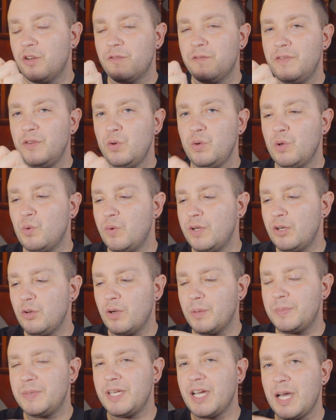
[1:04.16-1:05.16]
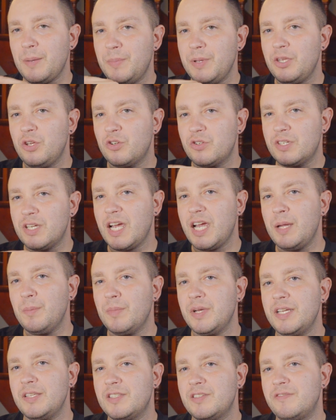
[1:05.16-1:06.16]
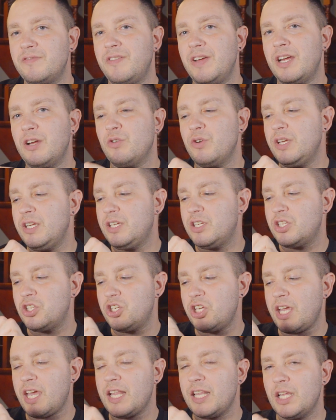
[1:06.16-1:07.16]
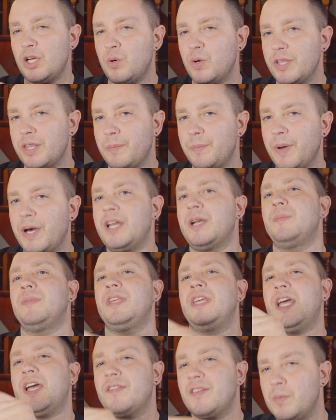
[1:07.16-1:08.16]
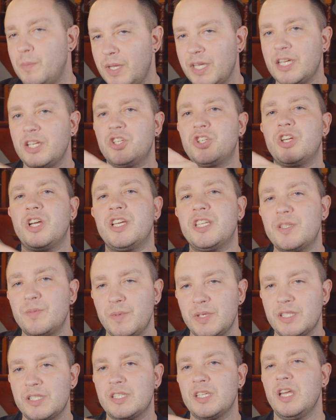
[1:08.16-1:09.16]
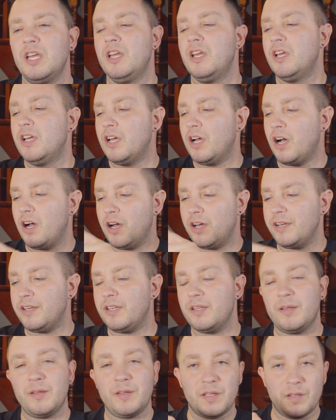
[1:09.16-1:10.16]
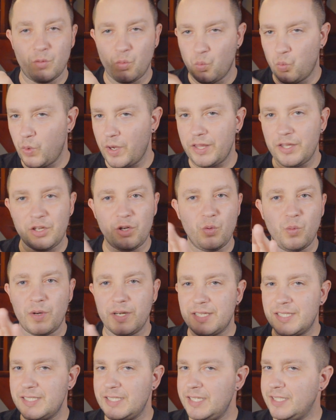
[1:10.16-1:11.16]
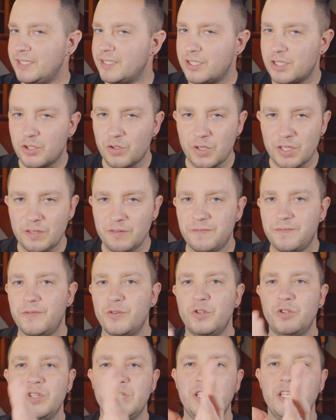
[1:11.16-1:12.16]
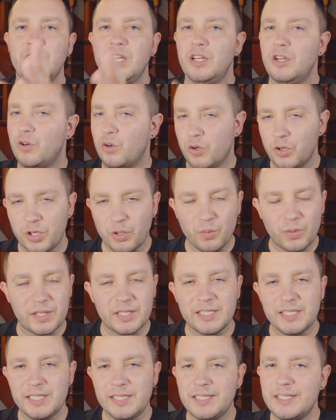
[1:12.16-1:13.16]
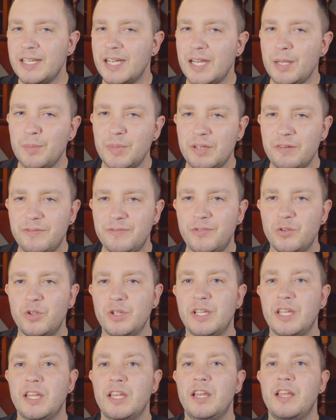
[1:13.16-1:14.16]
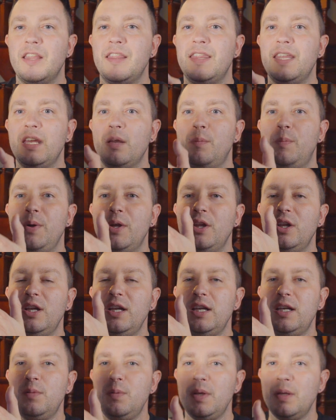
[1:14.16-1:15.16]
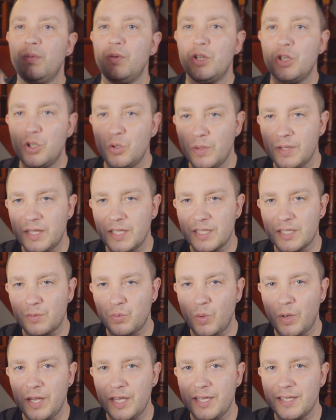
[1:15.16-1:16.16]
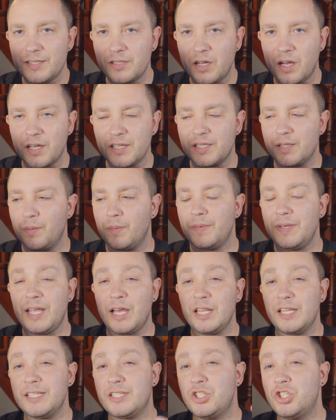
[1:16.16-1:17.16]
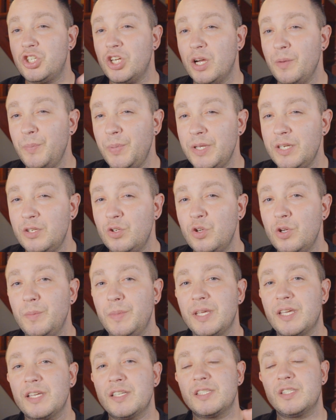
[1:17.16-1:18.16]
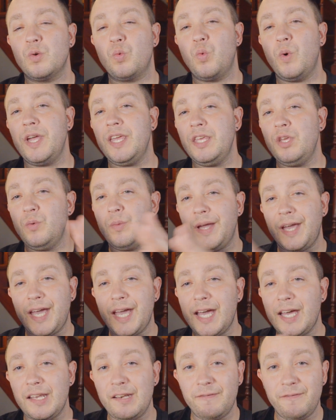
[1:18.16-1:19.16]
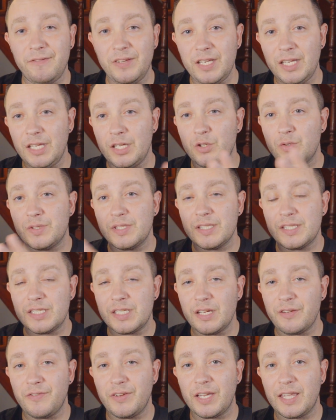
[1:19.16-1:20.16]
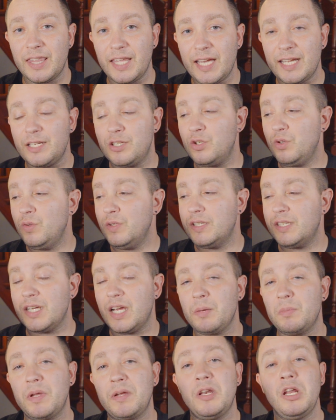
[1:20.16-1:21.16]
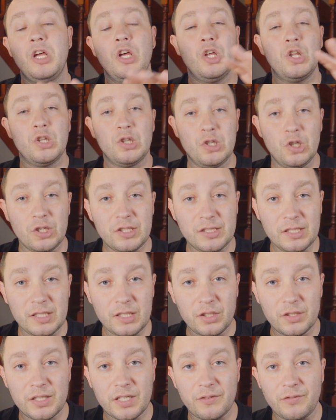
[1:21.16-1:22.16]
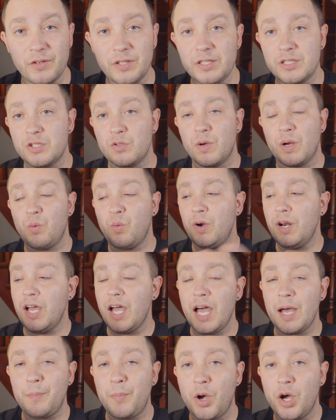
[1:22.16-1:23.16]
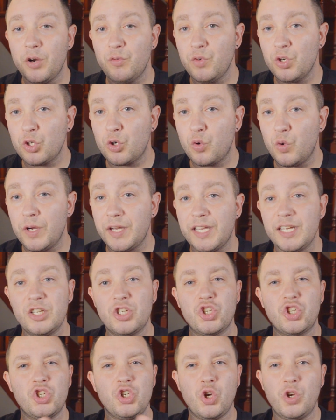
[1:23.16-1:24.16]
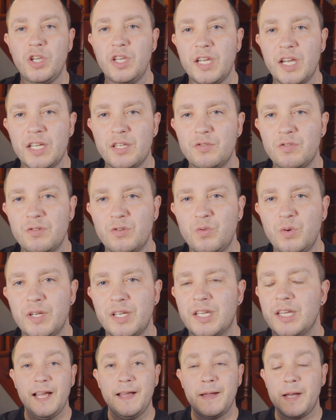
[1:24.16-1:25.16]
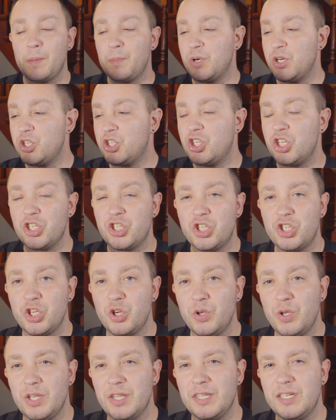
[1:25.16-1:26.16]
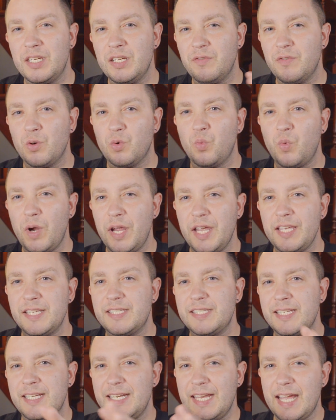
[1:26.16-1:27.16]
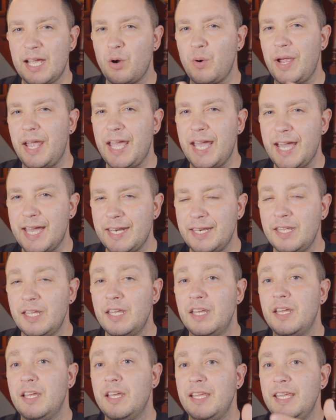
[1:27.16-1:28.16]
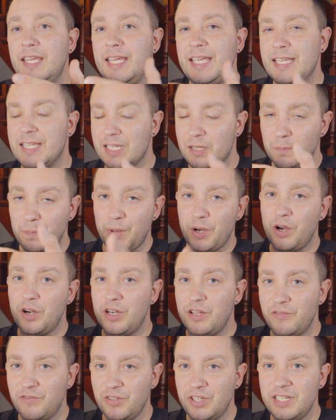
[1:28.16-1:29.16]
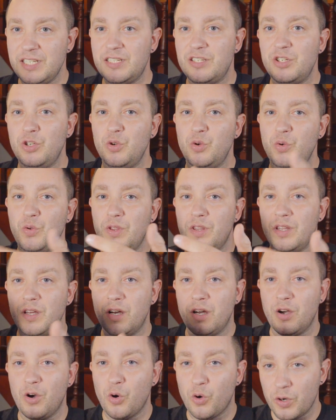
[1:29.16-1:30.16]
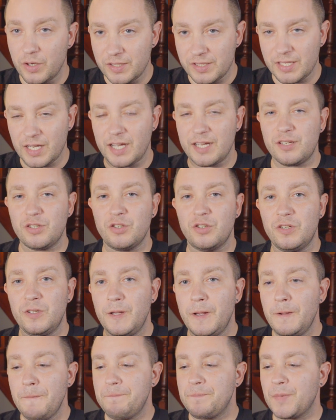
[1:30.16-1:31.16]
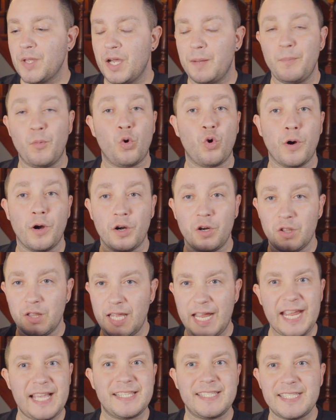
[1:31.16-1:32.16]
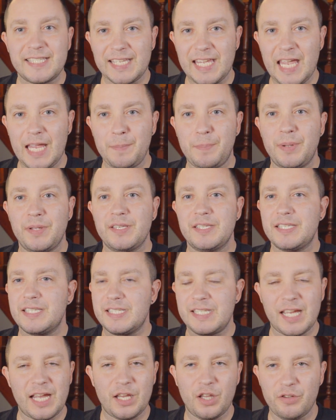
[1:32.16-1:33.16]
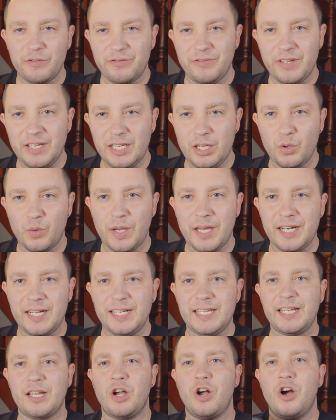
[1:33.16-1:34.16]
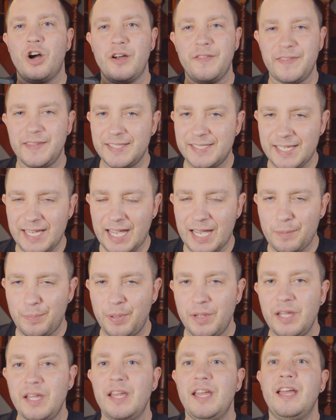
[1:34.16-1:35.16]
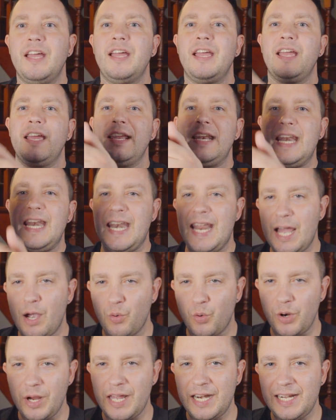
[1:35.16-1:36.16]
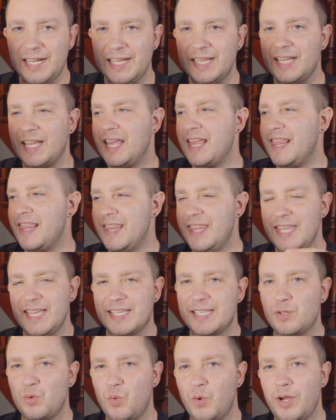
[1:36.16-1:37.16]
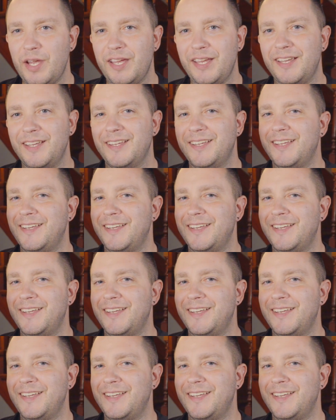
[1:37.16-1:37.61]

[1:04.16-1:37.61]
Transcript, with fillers: your viewing window up top and your timeline's very shallow on the bottom and you have to make adjustments on whether you want to see the screen fully or you want to see the timeline fully. The ability to be able to do it this way is awesome. Now let's jump into it because the way you add videos and stuff like that to the timeline looks a little different. So I wanna hop on real quick and just show you guys real quick. I'm gonna just show you the different ways to now add in comparatively to the horizontal um, or landscape style video editing on this app. Now we're editing this way